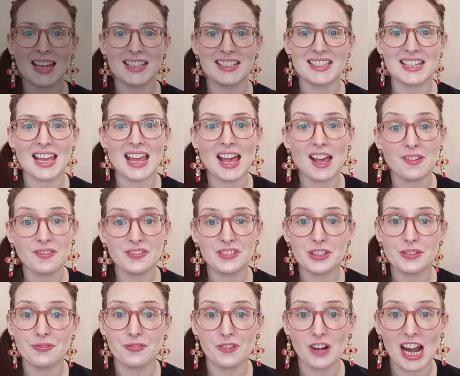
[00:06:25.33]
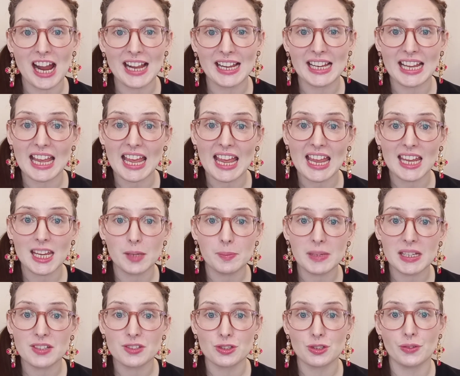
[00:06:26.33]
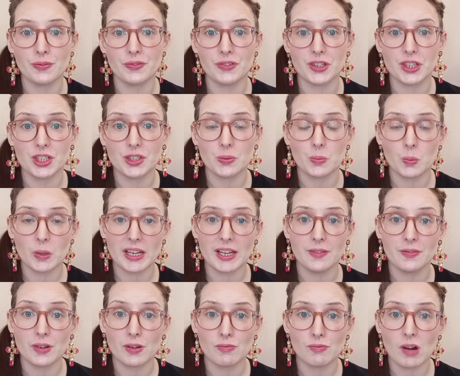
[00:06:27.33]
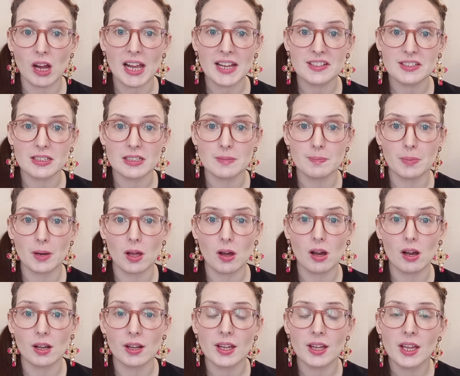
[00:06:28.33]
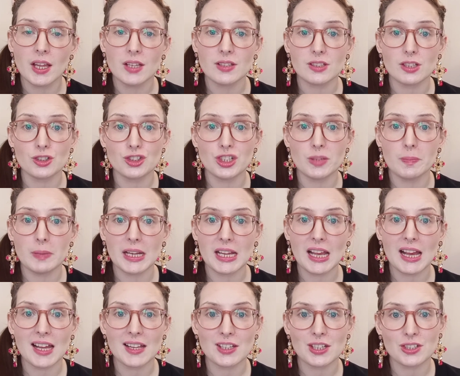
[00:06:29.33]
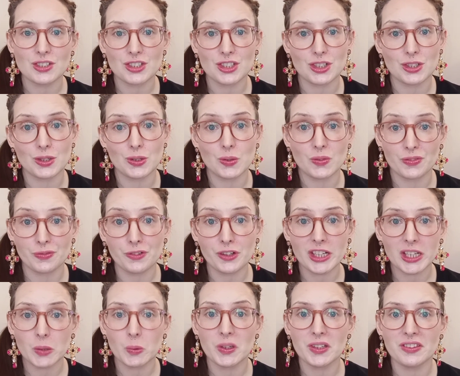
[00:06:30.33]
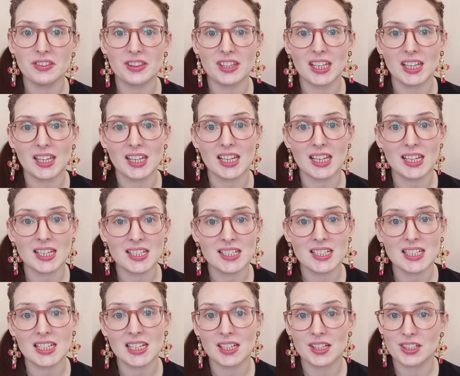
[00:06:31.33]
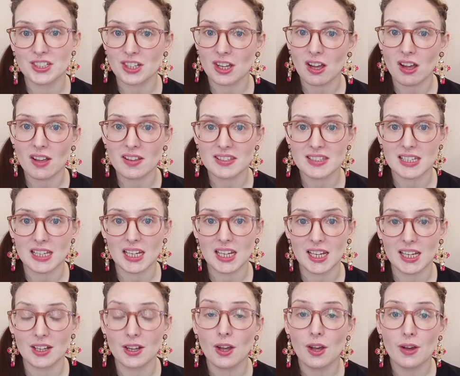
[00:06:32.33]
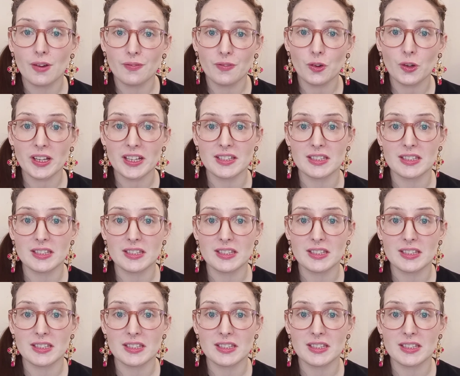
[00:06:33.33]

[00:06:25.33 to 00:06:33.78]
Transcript: And after Frank, Amy suffered with writer's block, so she began to frequent the indie guitar scene for